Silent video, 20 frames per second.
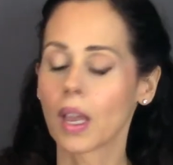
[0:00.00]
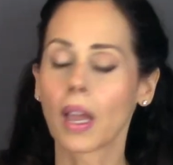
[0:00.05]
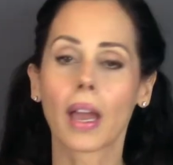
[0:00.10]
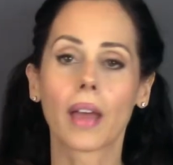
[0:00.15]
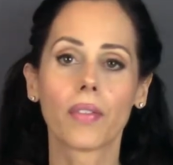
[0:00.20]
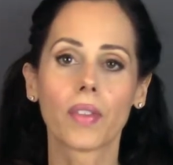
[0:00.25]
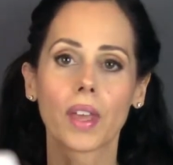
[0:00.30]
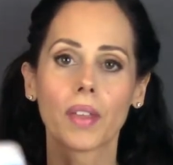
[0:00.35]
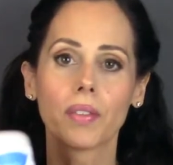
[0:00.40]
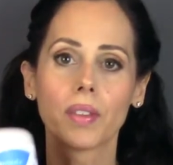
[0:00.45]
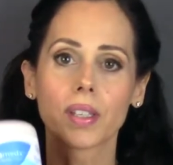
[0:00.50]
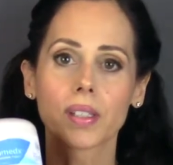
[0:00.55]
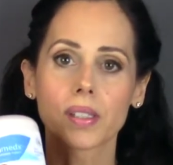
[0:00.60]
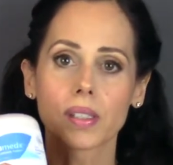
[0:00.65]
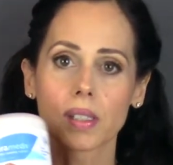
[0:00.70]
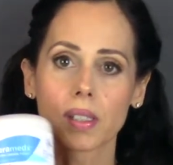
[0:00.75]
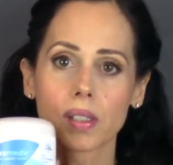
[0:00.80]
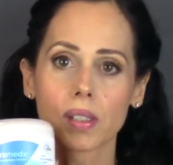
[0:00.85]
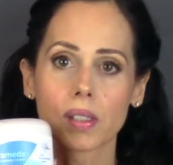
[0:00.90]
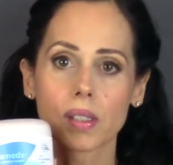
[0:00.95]
And then
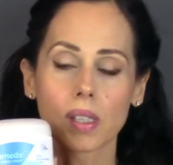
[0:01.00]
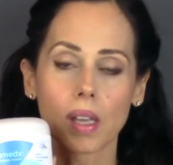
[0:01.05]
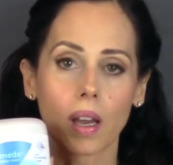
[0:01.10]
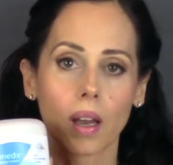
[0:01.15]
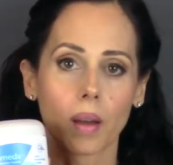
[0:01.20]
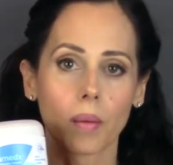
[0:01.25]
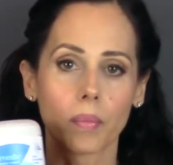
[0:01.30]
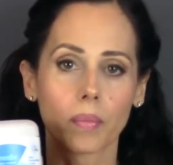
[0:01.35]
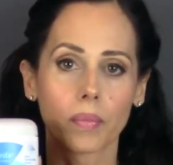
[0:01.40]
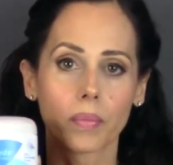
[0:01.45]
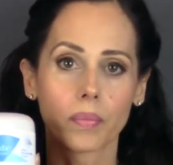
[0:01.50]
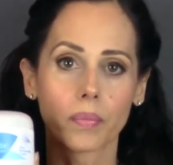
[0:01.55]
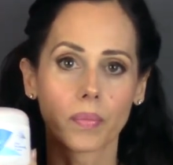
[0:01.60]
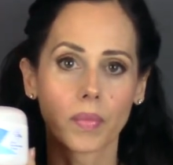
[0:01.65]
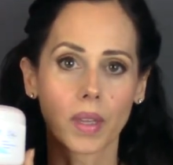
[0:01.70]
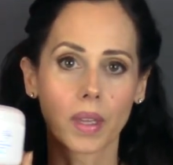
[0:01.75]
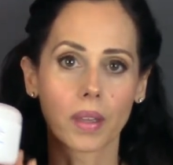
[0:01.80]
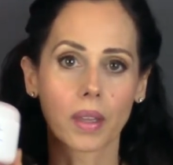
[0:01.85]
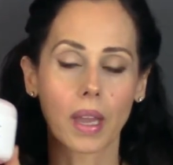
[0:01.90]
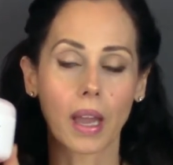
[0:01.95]
this is um,
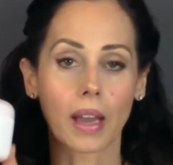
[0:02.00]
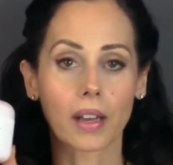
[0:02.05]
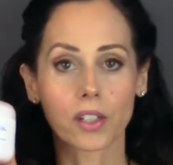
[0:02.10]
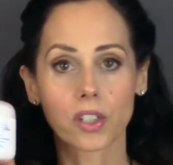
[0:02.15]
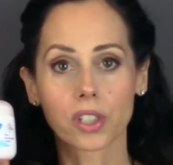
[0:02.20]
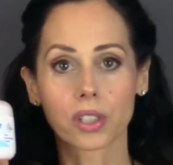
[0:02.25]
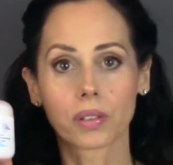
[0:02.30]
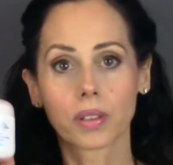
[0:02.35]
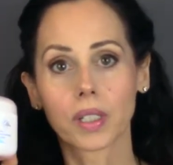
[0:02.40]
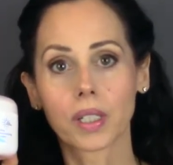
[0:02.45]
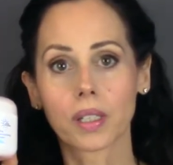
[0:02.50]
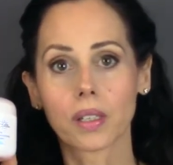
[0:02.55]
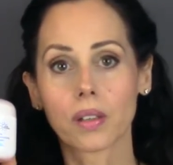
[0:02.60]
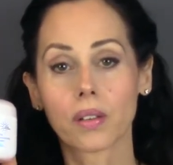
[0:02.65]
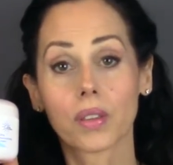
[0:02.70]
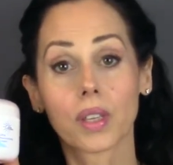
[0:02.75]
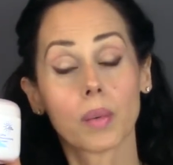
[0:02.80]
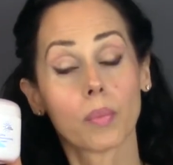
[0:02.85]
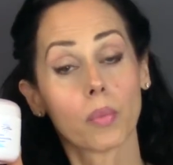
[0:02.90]
actually the